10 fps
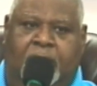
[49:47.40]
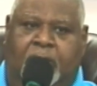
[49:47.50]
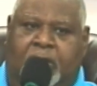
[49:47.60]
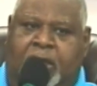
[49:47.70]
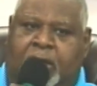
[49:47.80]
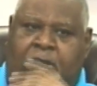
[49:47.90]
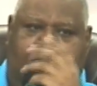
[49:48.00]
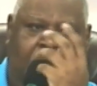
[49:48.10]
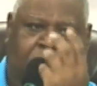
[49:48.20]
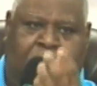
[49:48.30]
Okay,
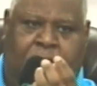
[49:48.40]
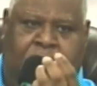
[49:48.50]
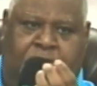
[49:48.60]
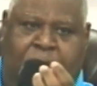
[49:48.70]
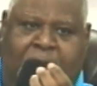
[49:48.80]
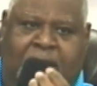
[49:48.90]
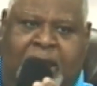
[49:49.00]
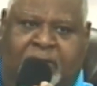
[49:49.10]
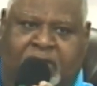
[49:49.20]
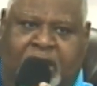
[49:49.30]
I'm talking to you about
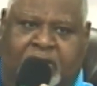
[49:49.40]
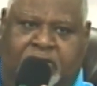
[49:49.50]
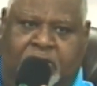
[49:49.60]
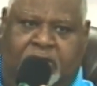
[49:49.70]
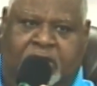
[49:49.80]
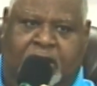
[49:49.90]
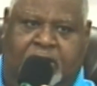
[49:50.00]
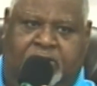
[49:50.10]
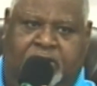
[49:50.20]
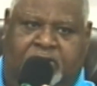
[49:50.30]
navigational
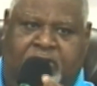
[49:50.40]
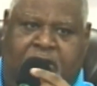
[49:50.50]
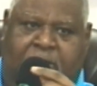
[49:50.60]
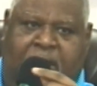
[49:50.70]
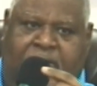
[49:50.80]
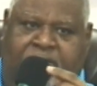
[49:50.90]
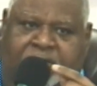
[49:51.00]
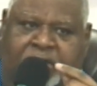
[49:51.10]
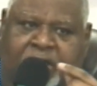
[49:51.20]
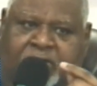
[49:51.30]
intelligence and
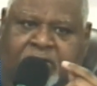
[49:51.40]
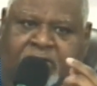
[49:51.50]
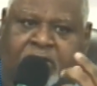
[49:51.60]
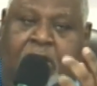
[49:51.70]
manifestations